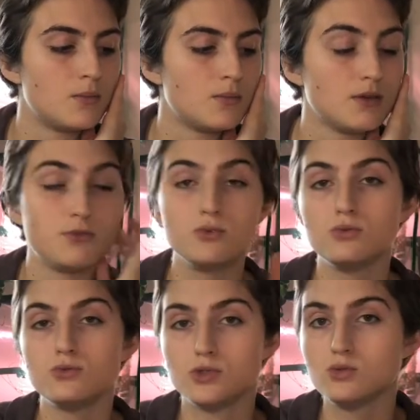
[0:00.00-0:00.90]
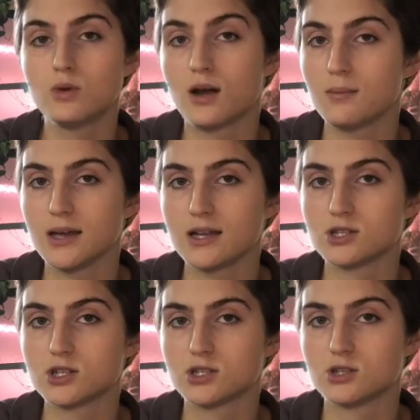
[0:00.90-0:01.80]
If you do want to pH
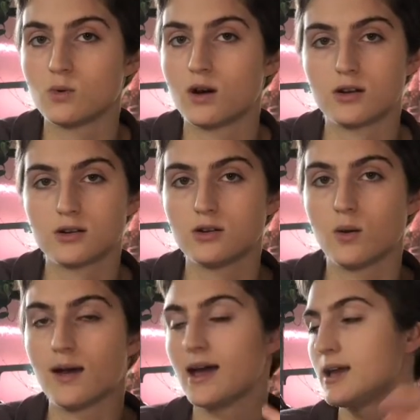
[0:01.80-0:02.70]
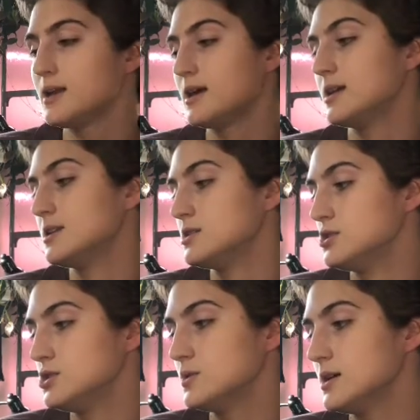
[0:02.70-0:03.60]
test your water, go ahead and
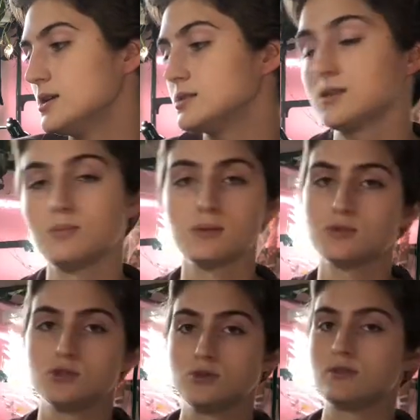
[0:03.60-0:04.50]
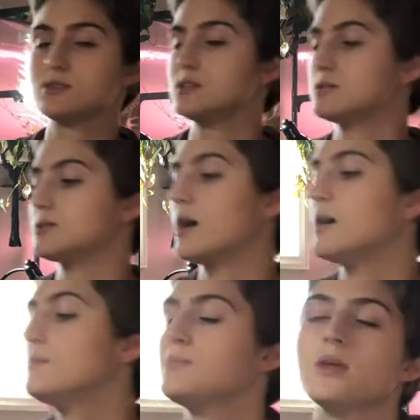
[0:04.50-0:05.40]
do it. Some people do every single
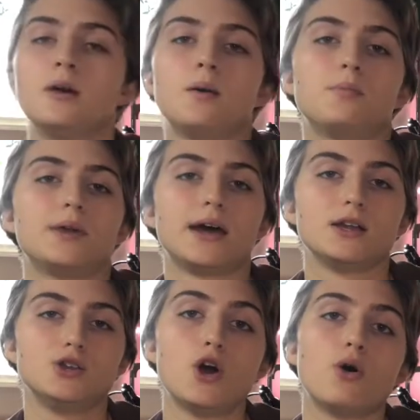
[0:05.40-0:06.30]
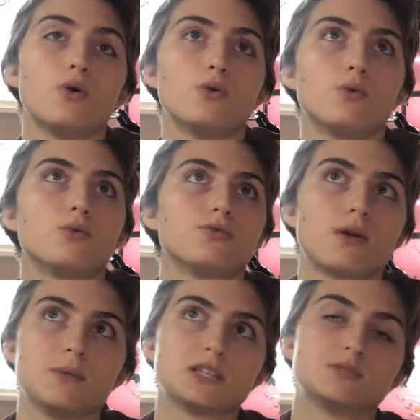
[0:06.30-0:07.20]
time, but I know from
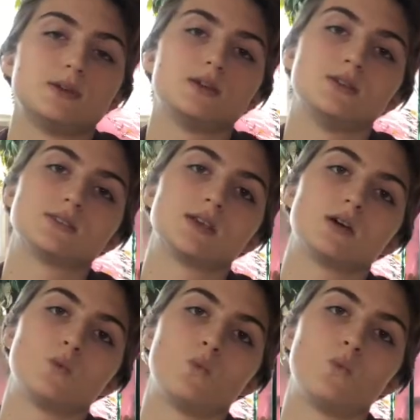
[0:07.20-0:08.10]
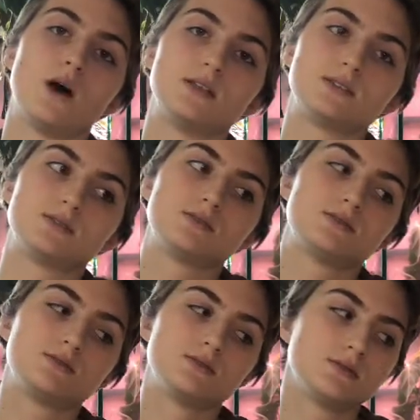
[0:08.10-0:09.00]
experience what
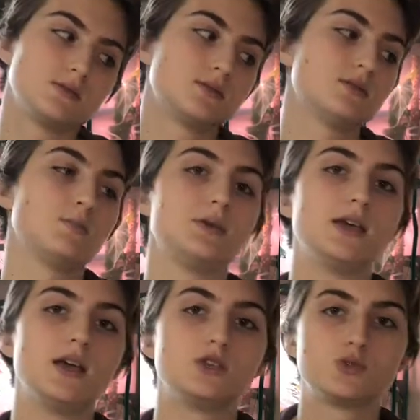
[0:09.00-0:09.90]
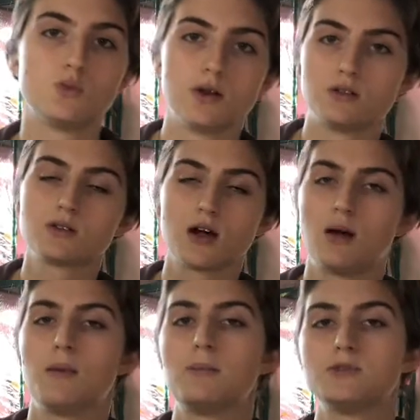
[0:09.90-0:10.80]
the pH will come
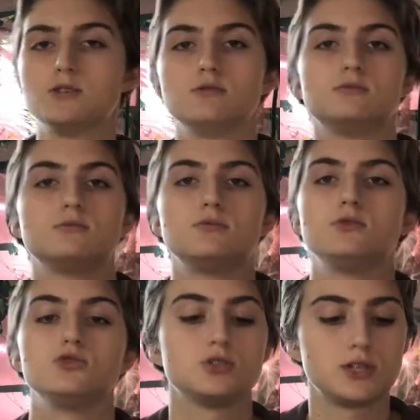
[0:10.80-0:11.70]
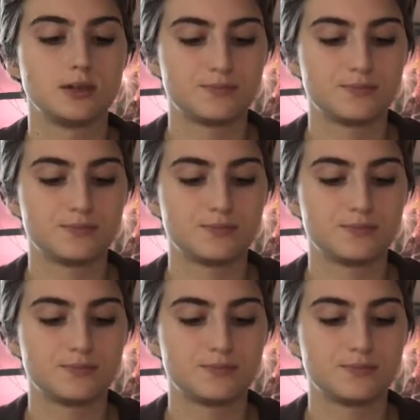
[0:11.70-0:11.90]
up to usually.